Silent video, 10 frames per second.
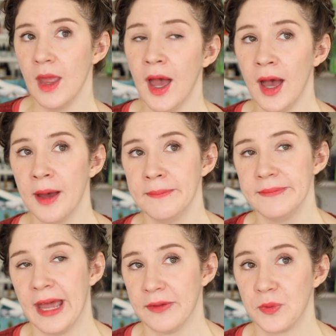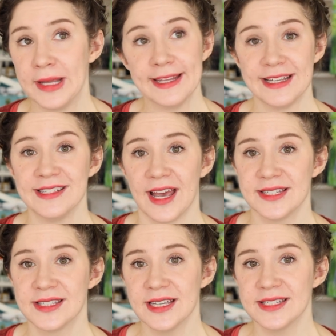Um, now the way that they
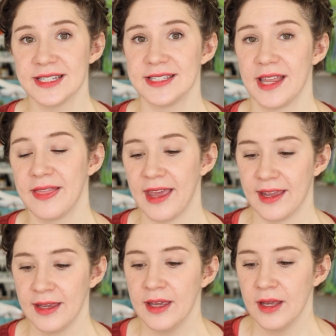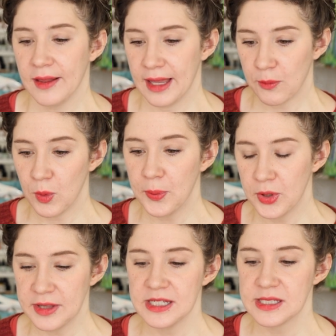test this is that they like will
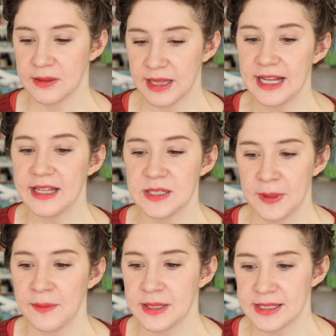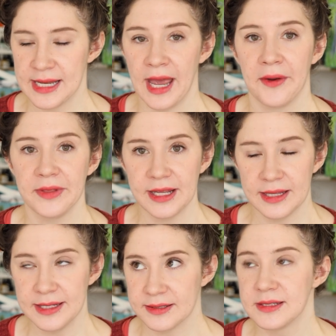put these, lay these pigments down, lay
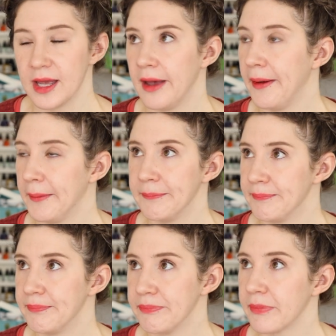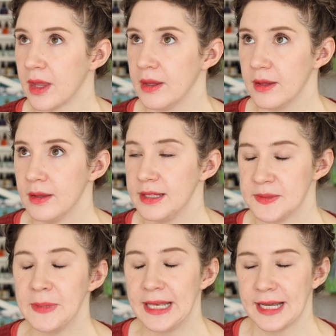these, um,
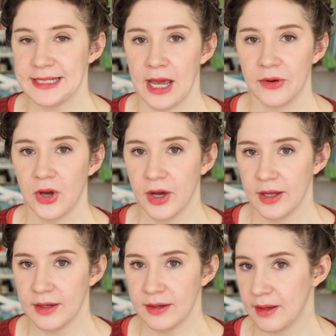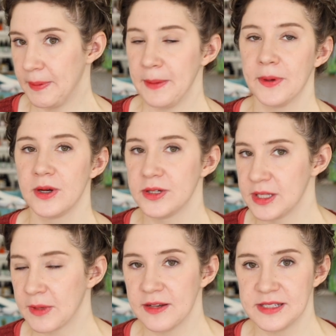these media down on a paper or
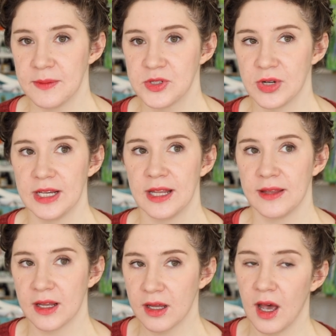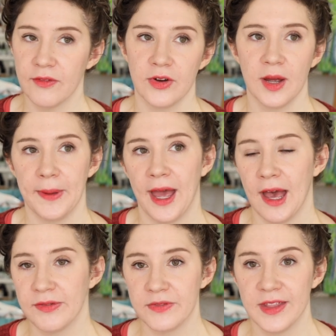some kind of substrate, and then cover up
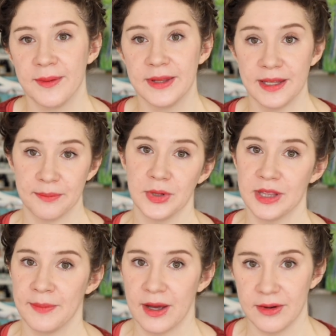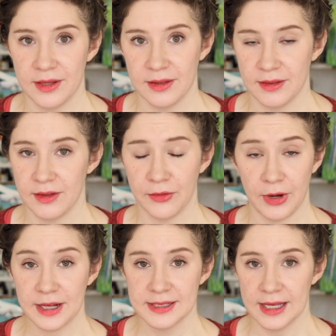half of them and then put them out in the
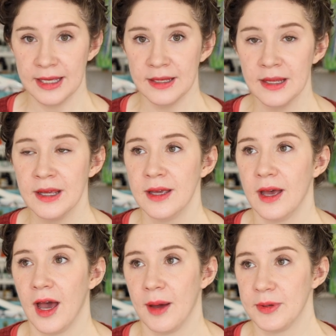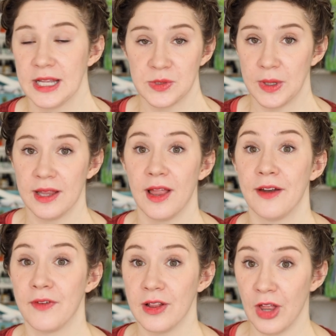direct sun, uh, or that's the way a lot
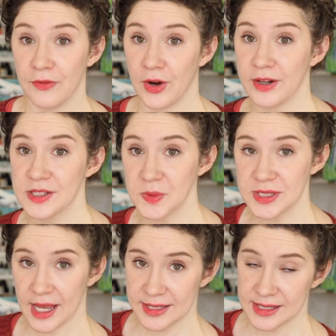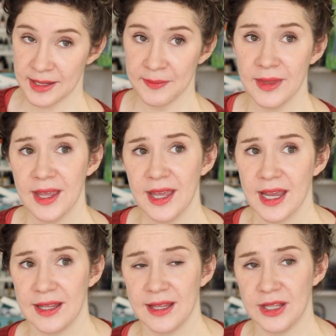of a lot of artists will test them.
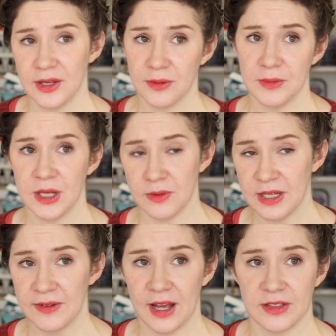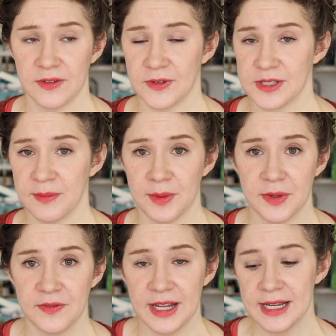And then you you know leave it out there for some number
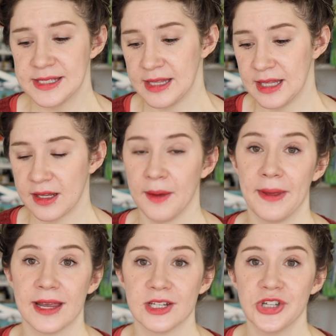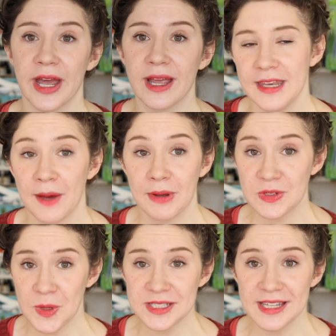of days and then come back and check. Now my
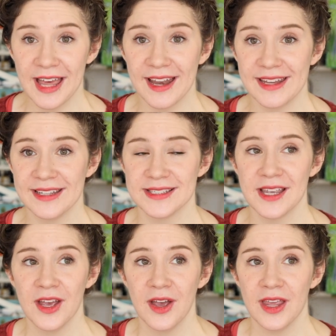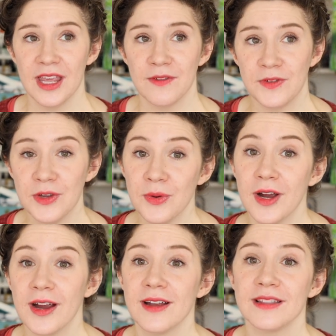response to that is, if you
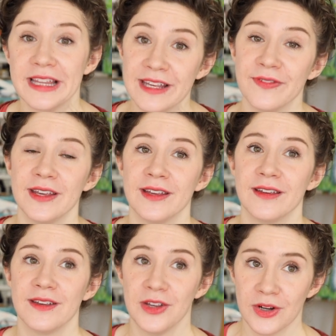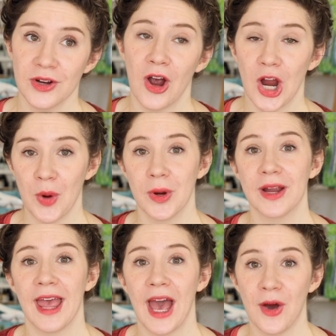are leaving your
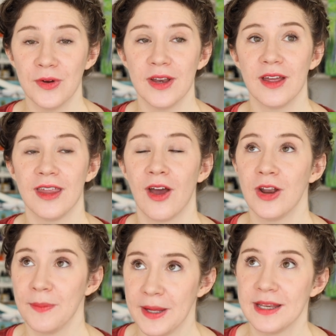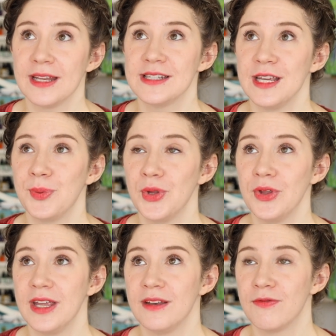artwork out on a picnic table
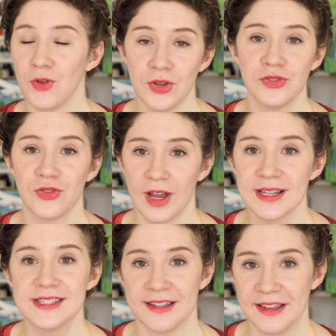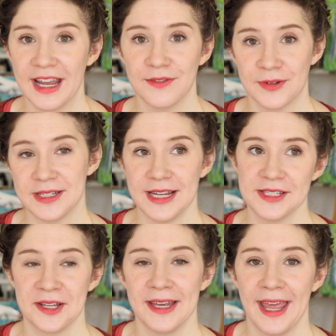in full direct sunlight for days
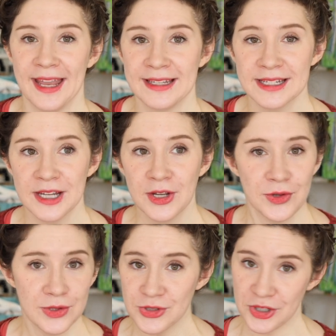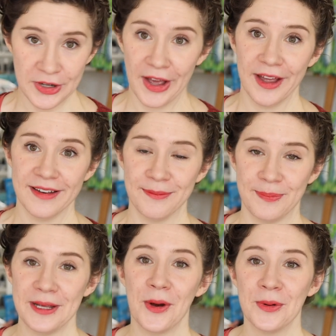on end, you should not
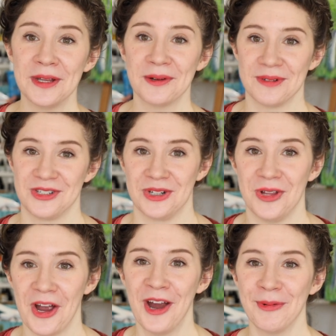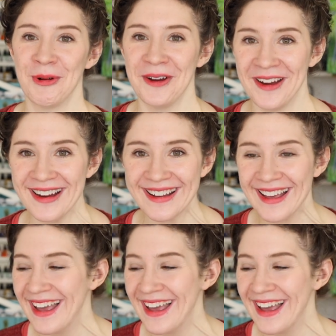be owning original artwork.